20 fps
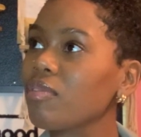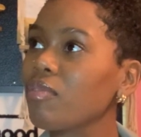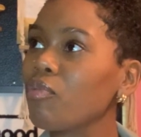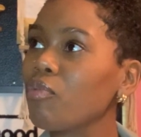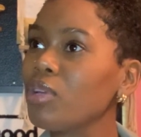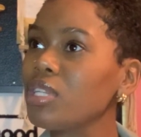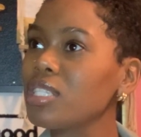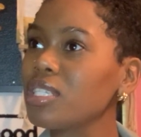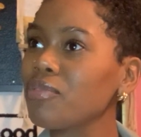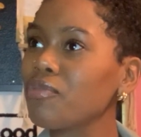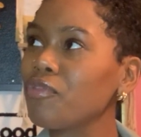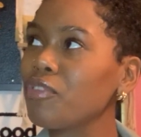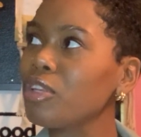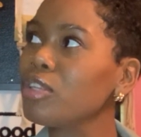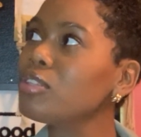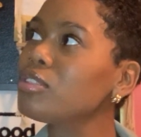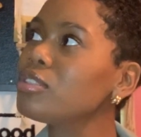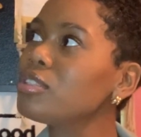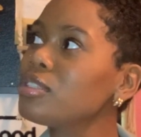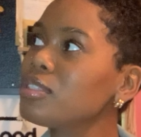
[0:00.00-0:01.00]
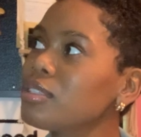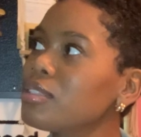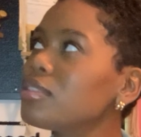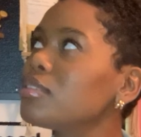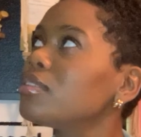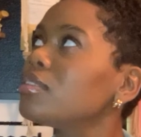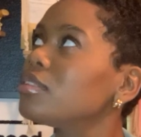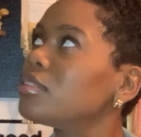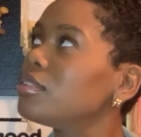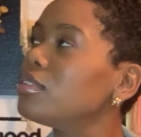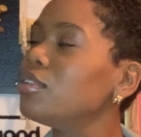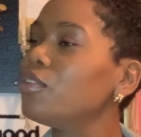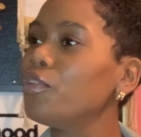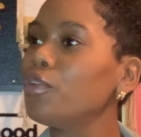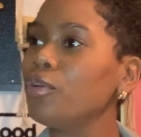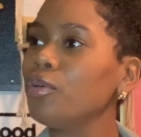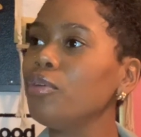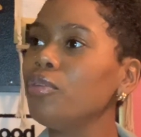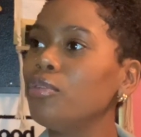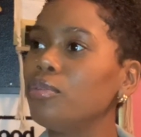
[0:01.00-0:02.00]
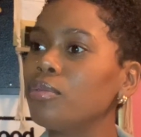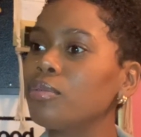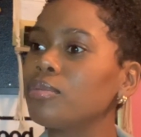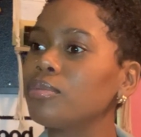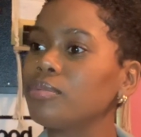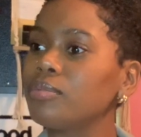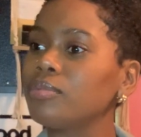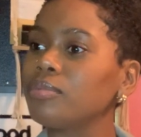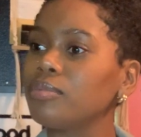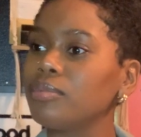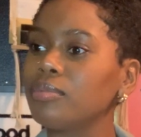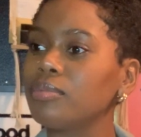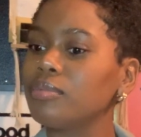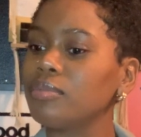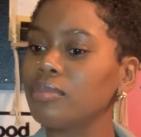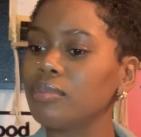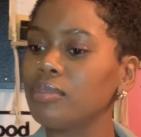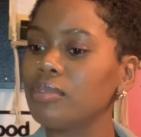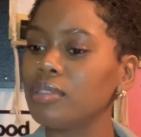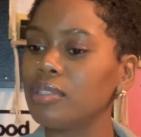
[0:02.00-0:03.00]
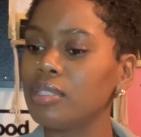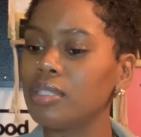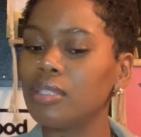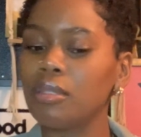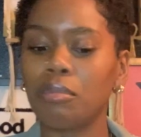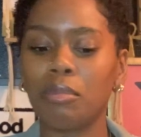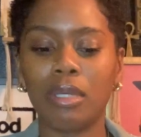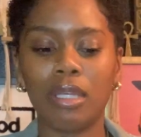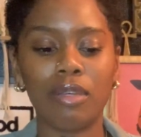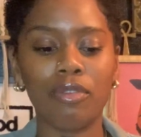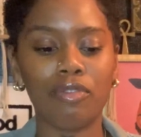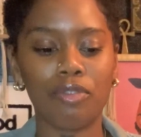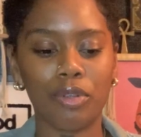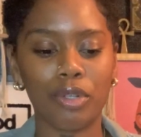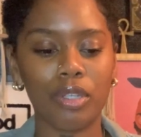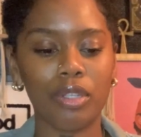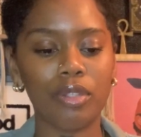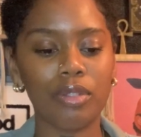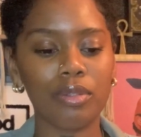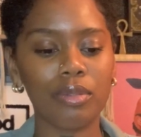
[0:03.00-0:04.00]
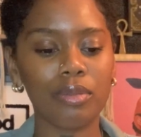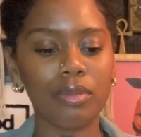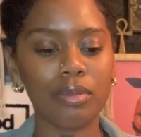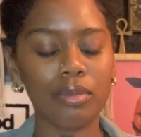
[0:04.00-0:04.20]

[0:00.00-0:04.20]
Which feels new to me for you.